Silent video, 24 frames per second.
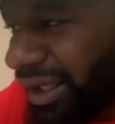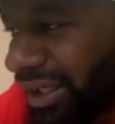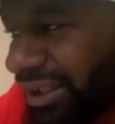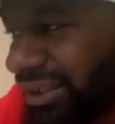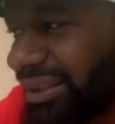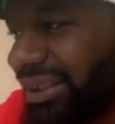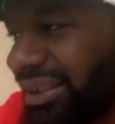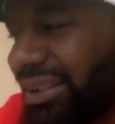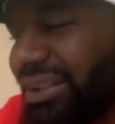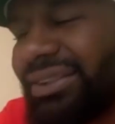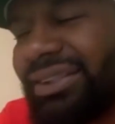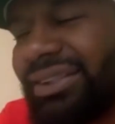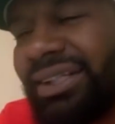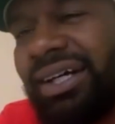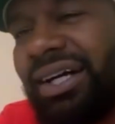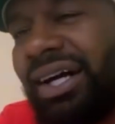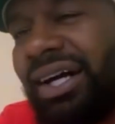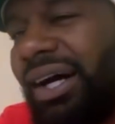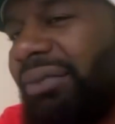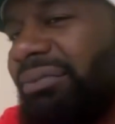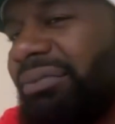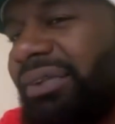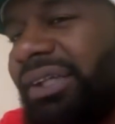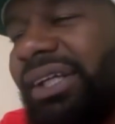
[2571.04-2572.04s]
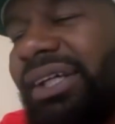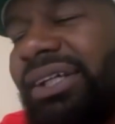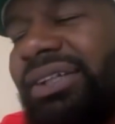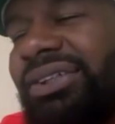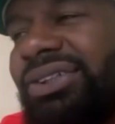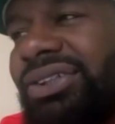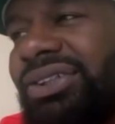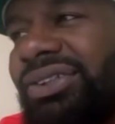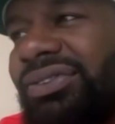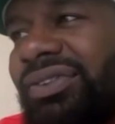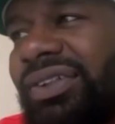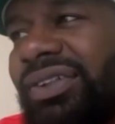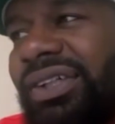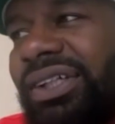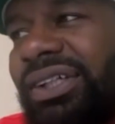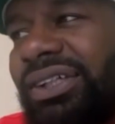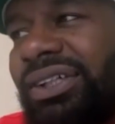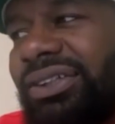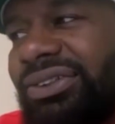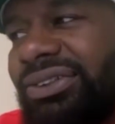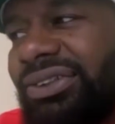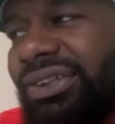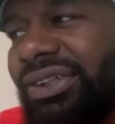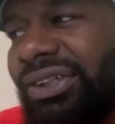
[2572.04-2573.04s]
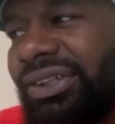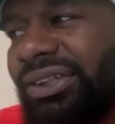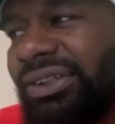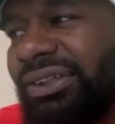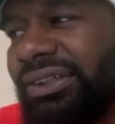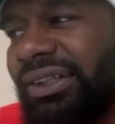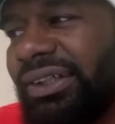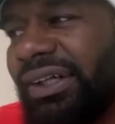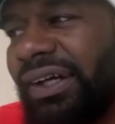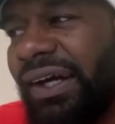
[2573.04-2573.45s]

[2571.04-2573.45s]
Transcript: I think it's a combination of things, sir.